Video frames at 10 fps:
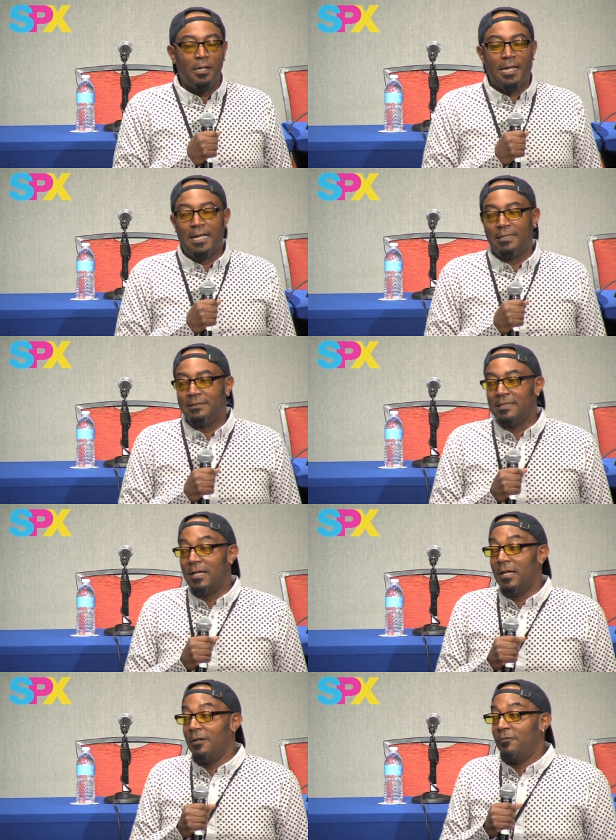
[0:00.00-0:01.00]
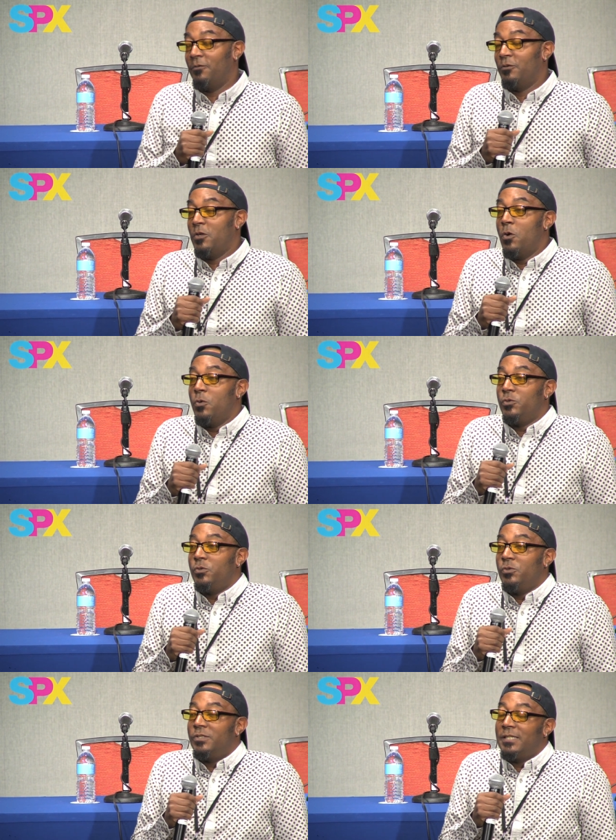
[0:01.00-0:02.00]
And for those
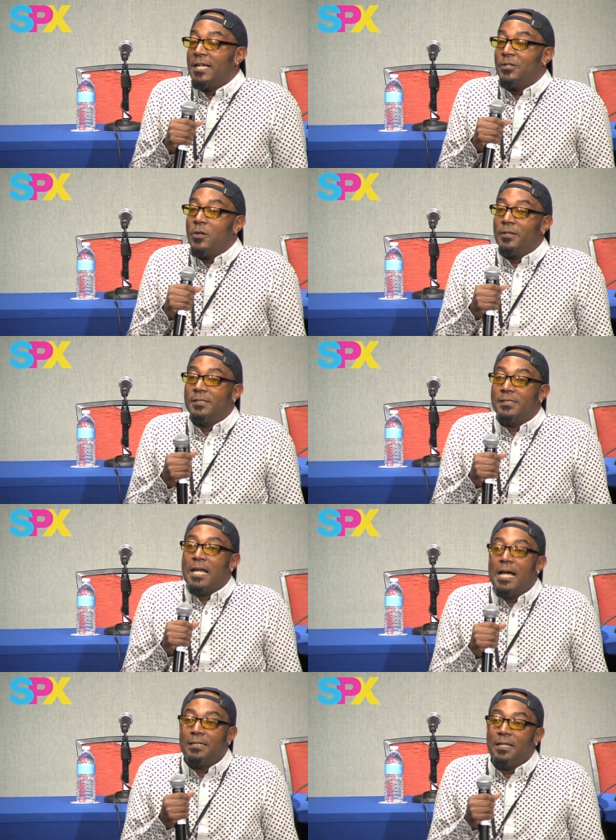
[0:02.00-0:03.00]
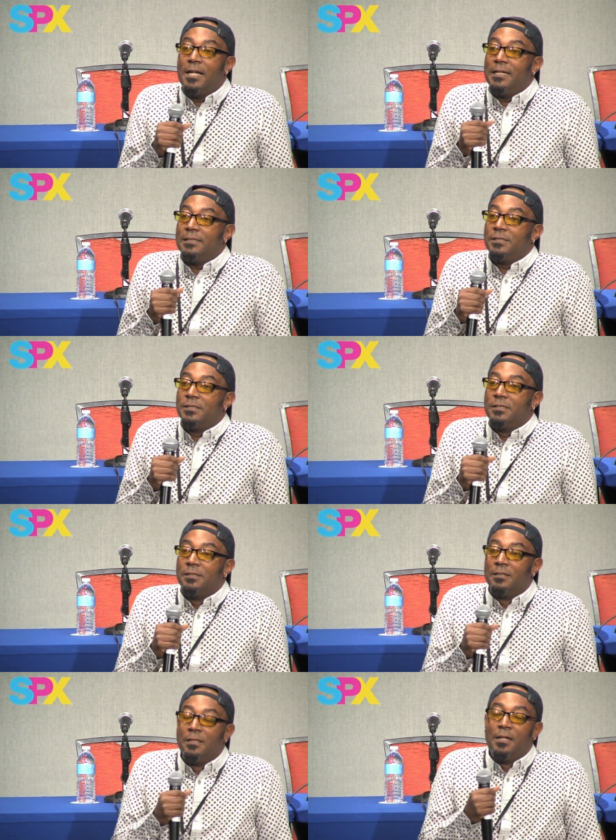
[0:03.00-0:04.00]
who stand on the sidelines
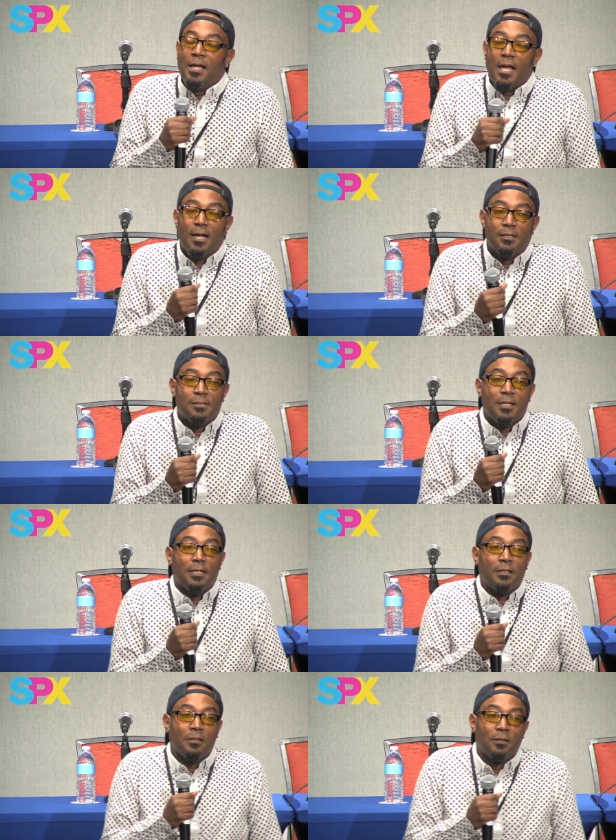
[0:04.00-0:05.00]
as, like,